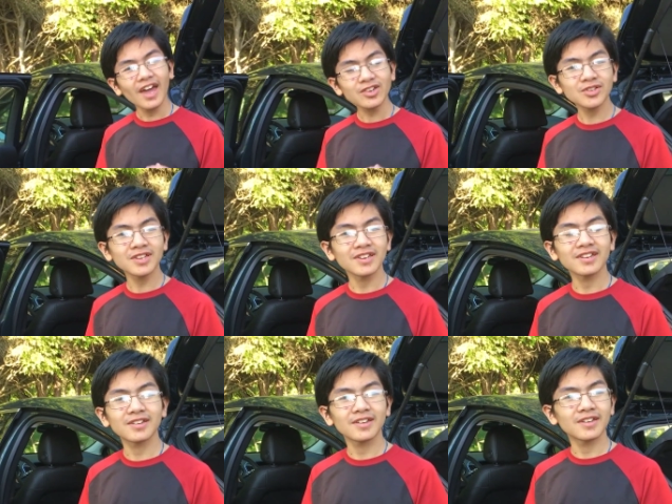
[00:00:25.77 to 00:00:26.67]
Actually,
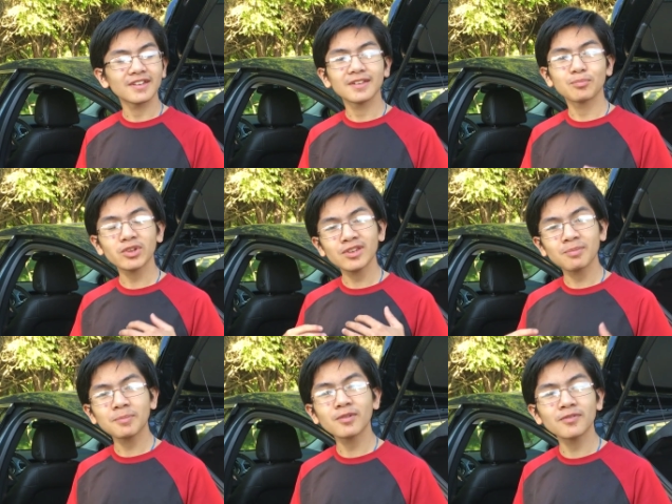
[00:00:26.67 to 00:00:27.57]
it, it brings
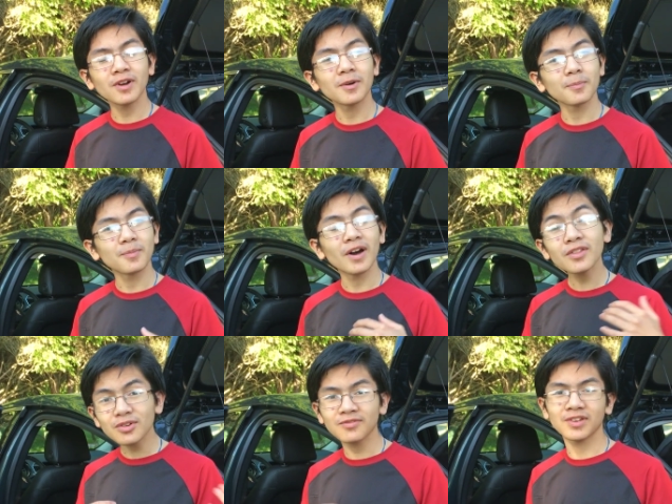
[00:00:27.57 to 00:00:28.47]
in people from
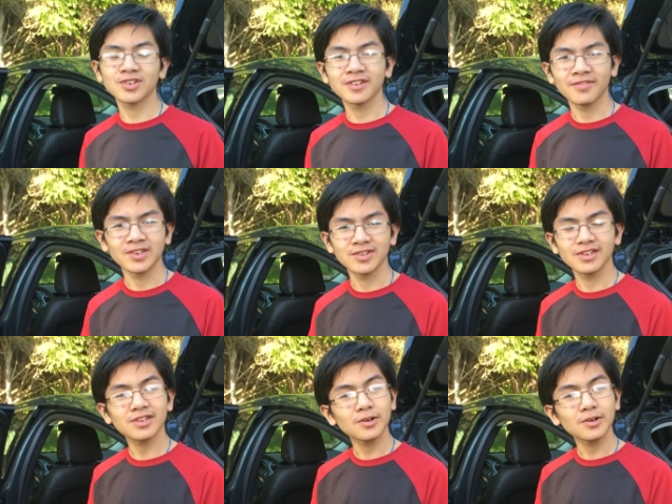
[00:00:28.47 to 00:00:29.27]
other invention conventions.